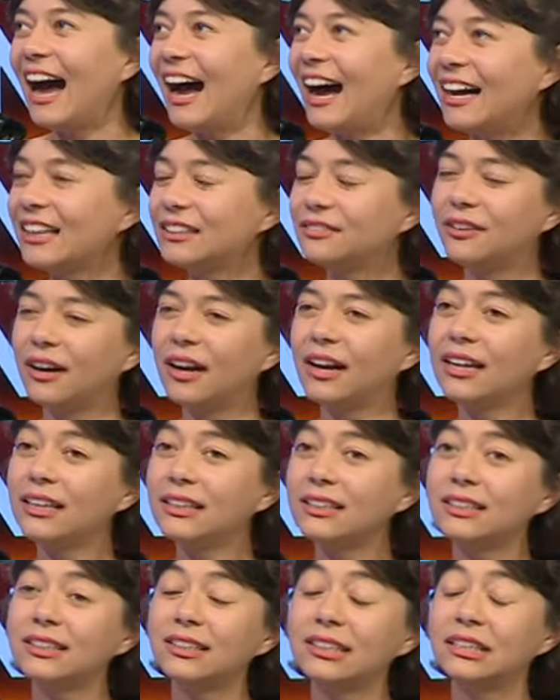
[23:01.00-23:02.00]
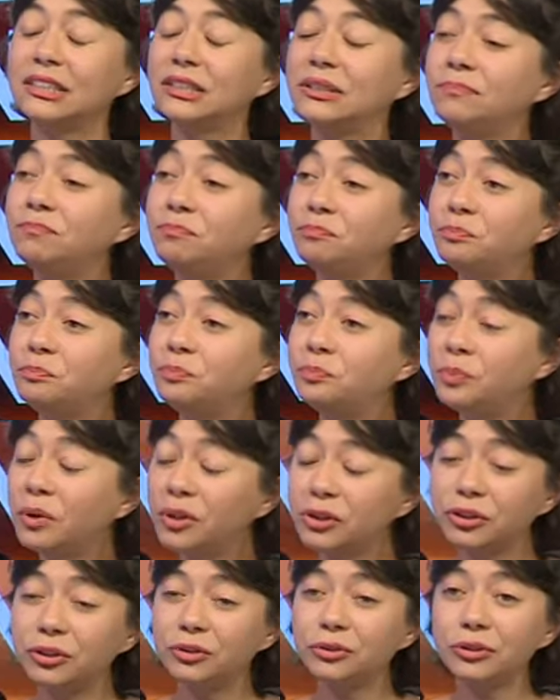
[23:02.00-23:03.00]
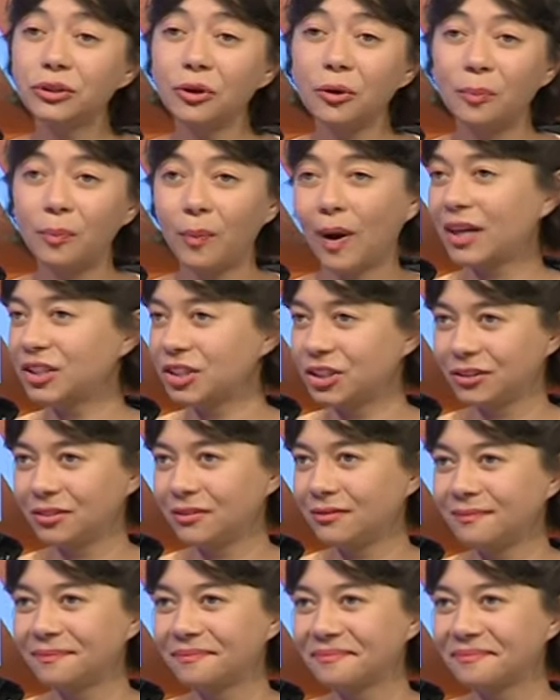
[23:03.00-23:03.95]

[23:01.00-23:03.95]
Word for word: Advice, pursue your passion